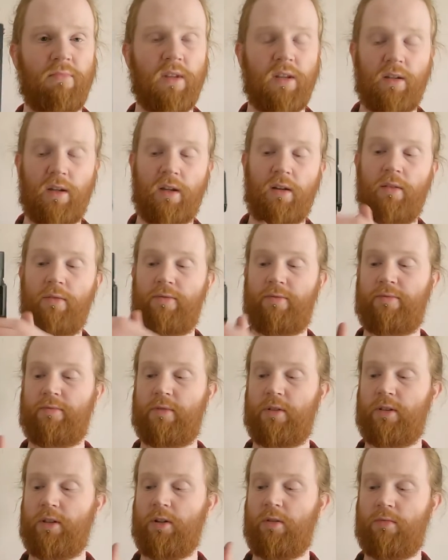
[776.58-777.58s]
kind of,
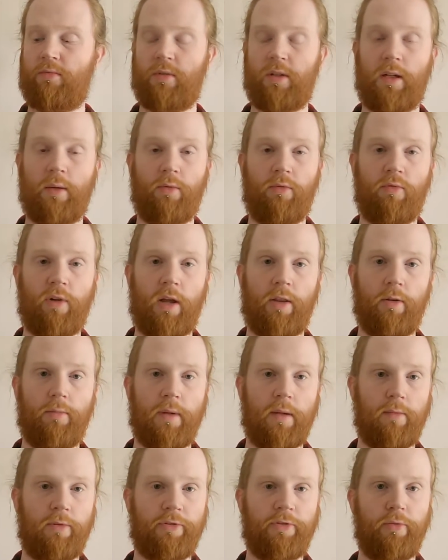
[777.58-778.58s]
I would rather
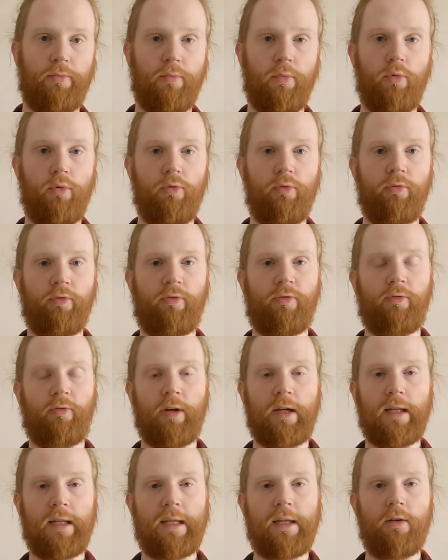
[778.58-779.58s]
be able to move
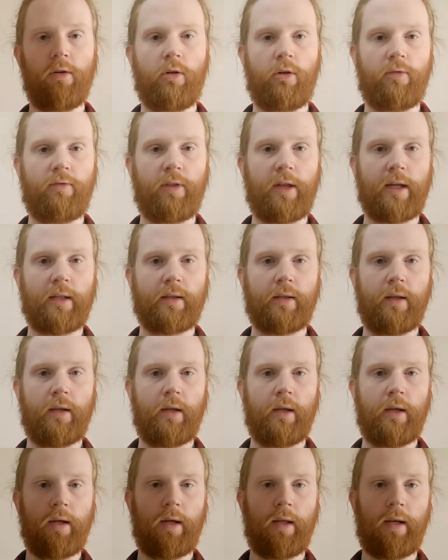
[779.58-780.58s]
freely off that
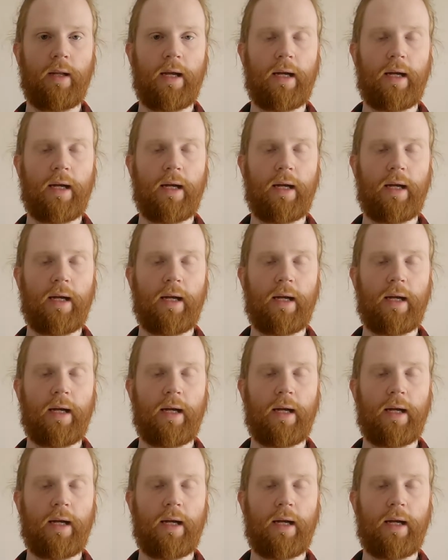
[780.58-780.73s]
and